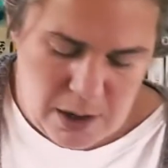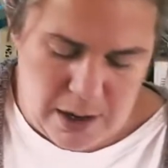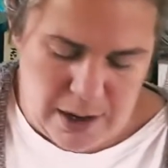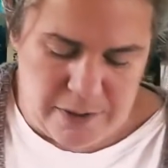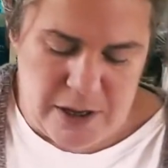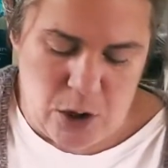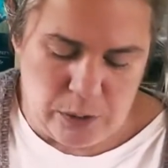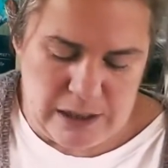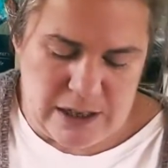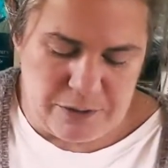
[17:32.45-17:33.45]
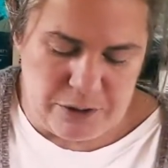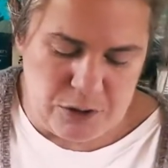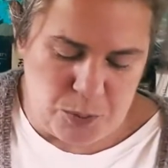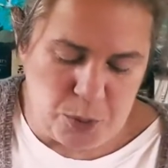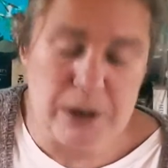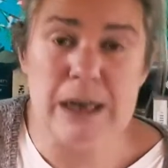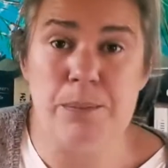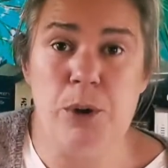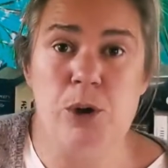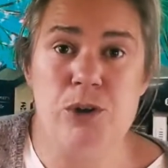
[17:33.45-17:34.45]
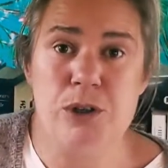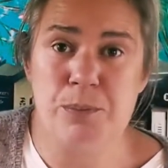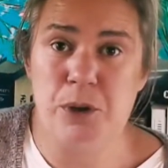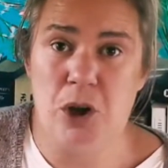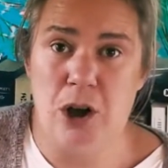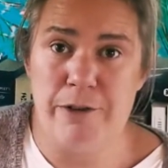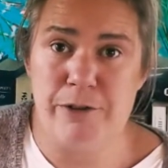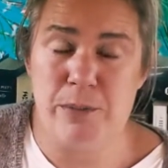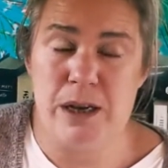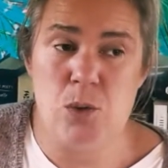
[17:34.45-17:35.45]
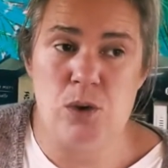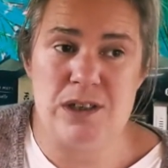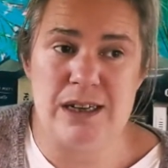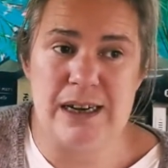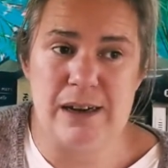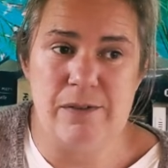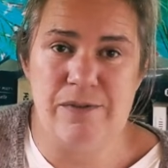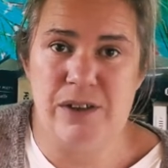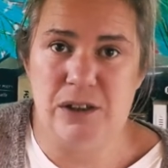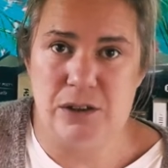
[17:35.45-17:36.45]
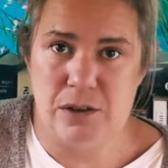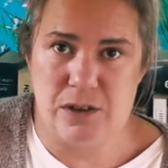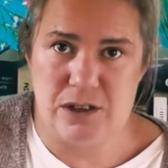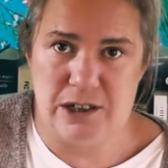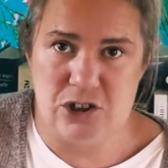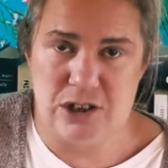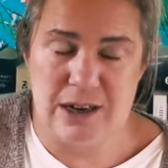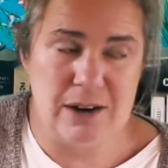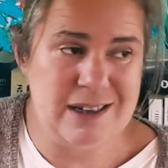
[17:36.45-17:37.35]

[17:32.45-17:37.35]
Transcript: The only difference pre and post block for me was that it filled the stitches out.